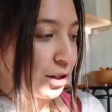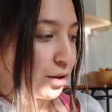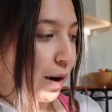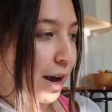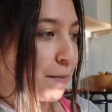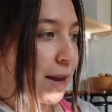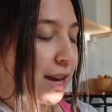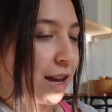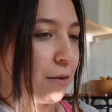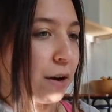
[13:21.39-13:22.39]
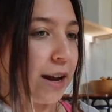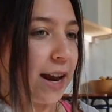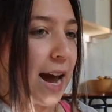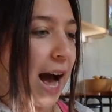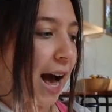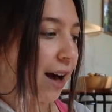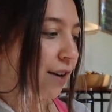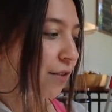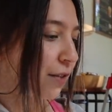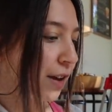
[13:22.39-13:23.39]
So I'm making one. I
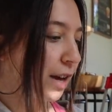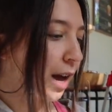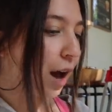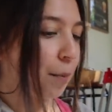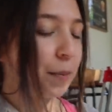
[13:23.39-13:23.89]
have a